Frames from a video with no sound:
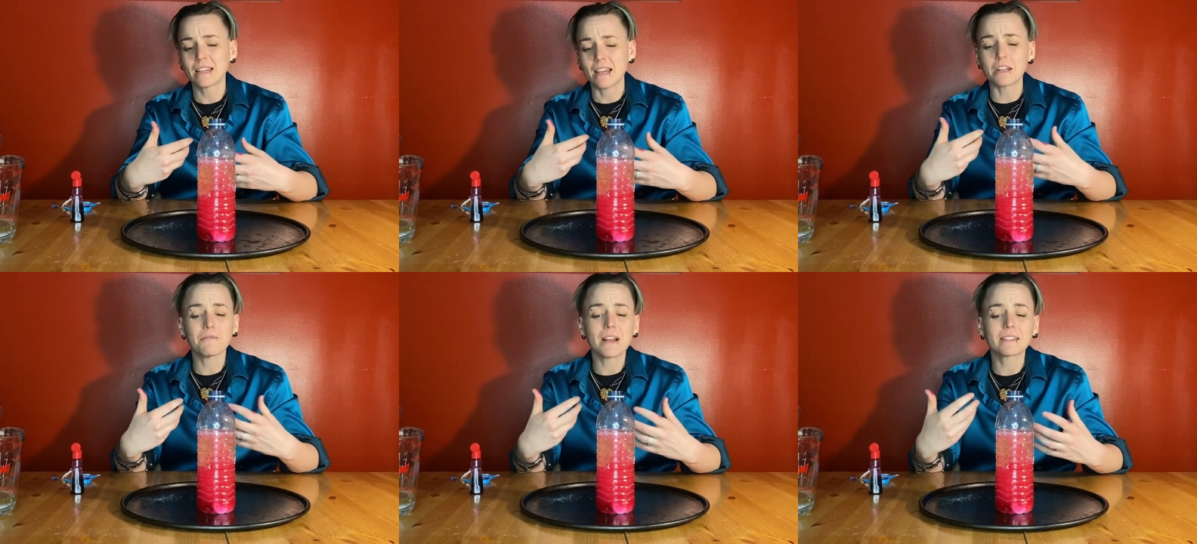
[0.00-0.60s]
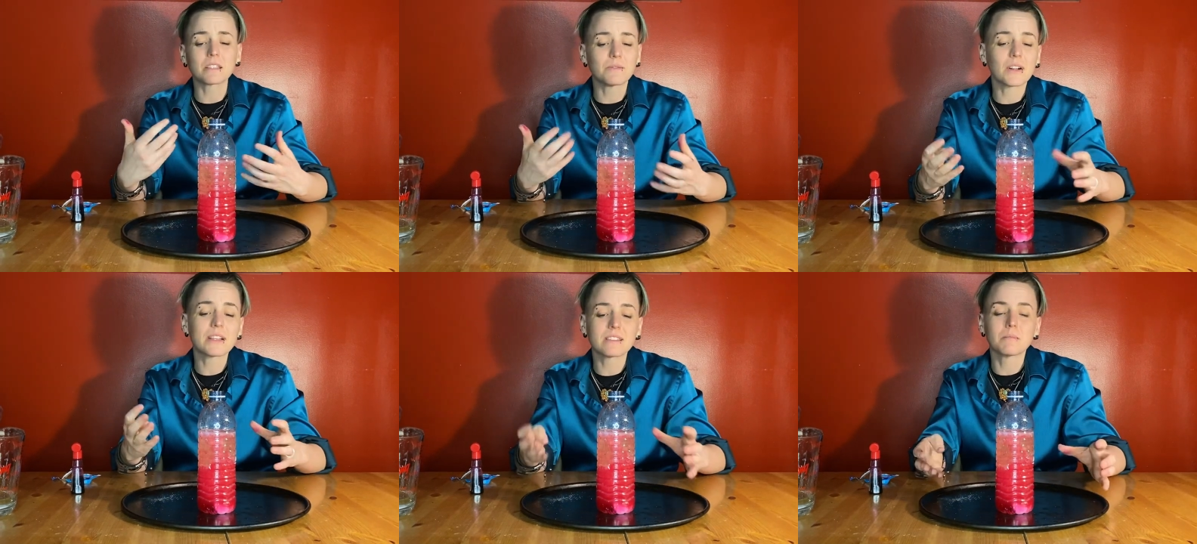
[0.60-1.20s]
an effect that's
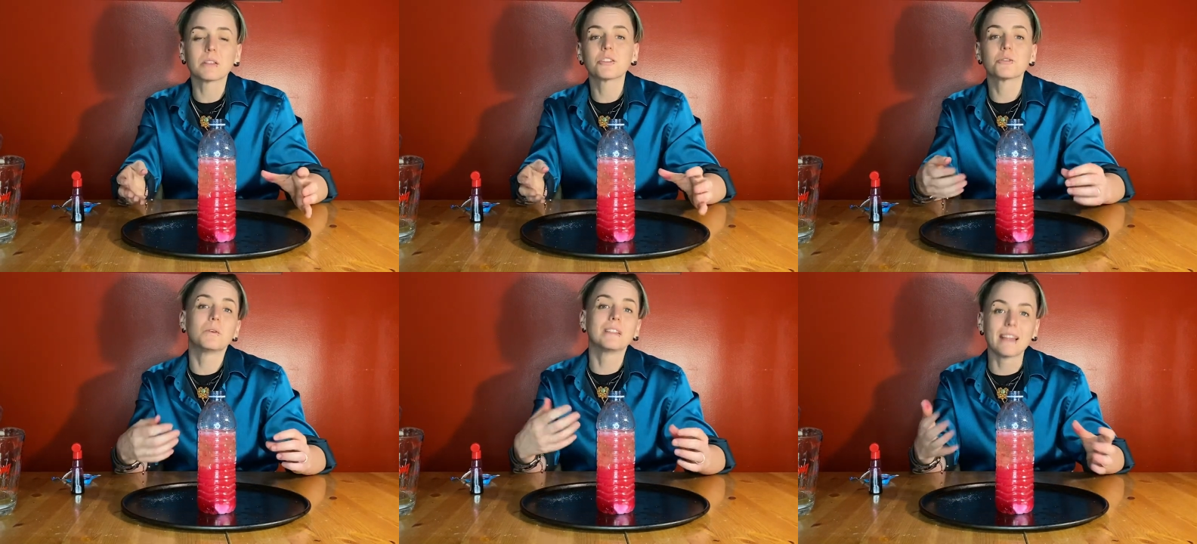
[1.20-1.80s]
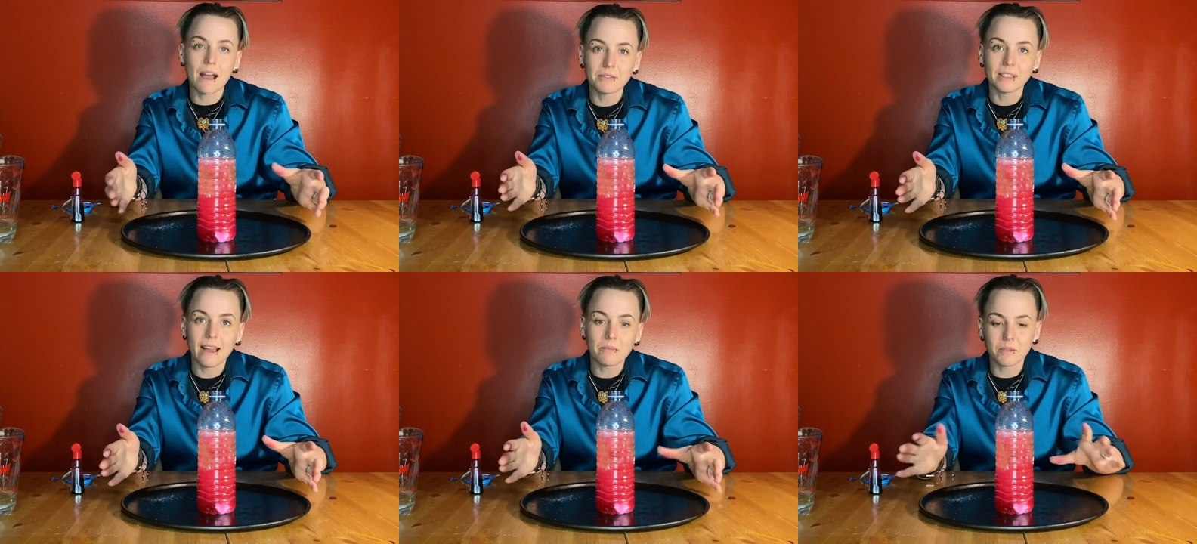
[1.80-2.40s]
very similar to a lava
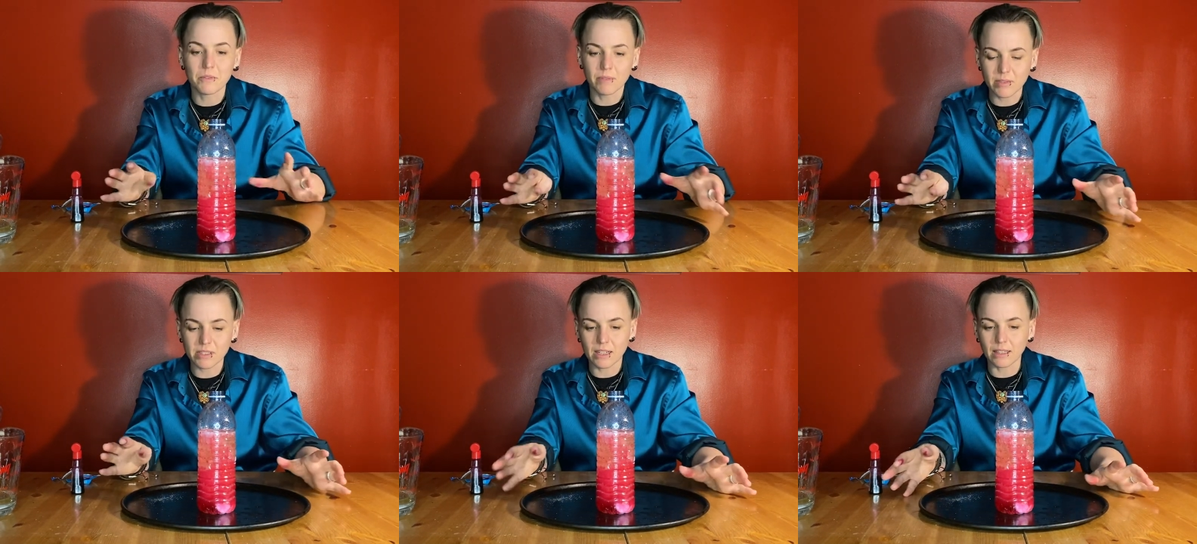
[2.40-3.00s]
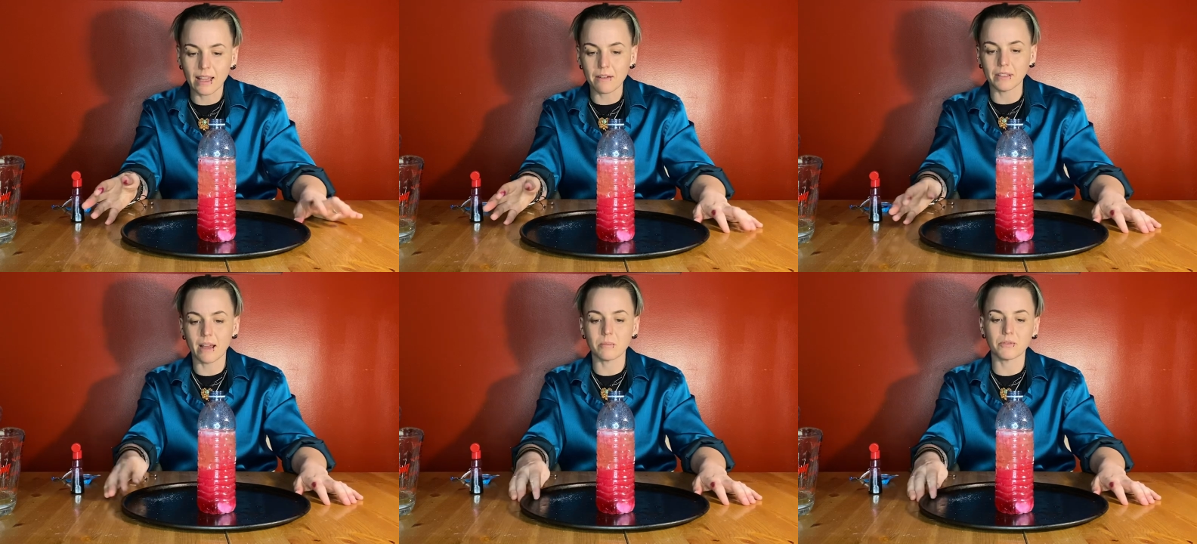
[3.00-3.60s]
lamp, if you've ever seen a lava
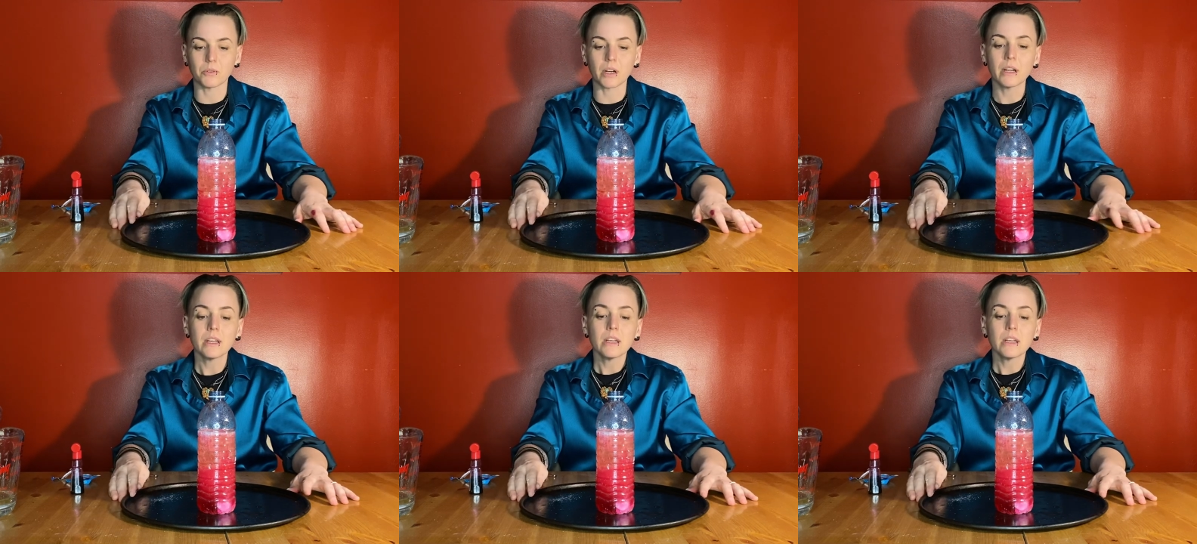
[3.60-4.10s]
lamp before.